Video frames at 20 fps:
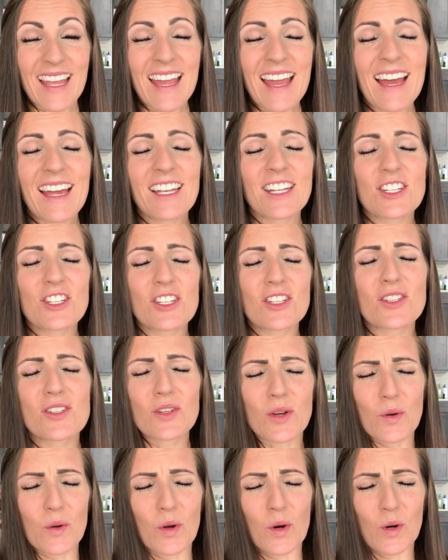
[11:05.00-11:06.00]
and it's just
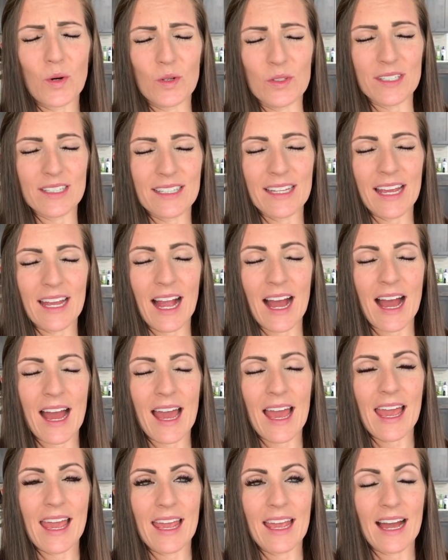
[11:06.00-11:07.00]
so cold. Like,
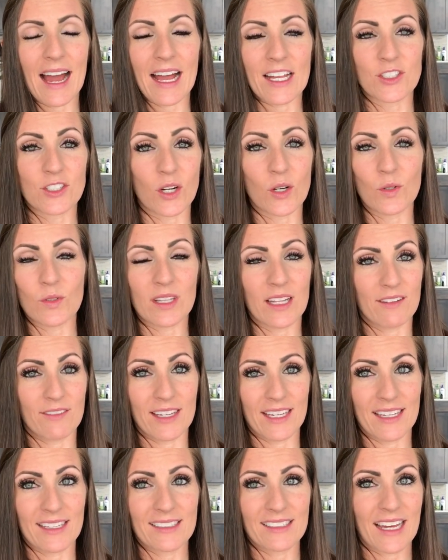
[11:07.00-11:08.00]
I don't love
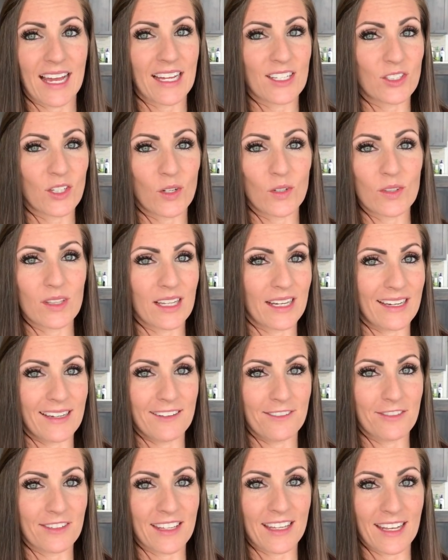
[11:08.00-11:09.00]
it. I don't
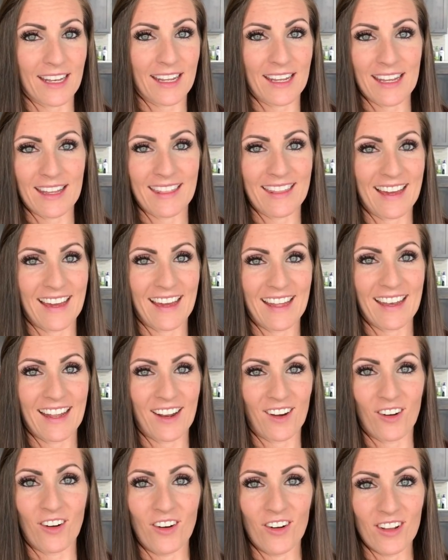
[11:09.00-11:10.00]
love getting in that
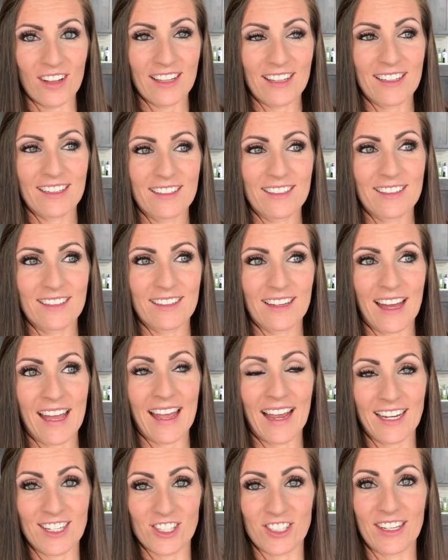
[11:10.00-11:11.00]
at all. I
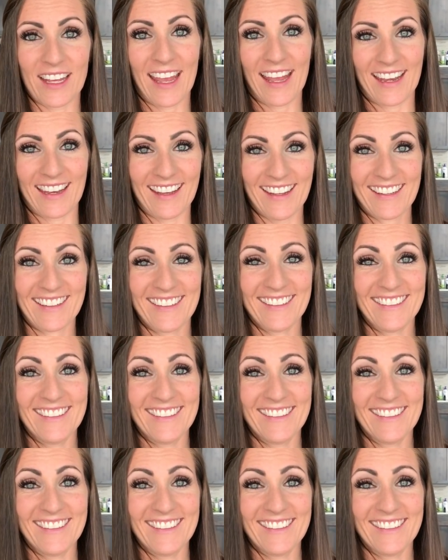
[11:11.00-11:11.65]
actually hate it.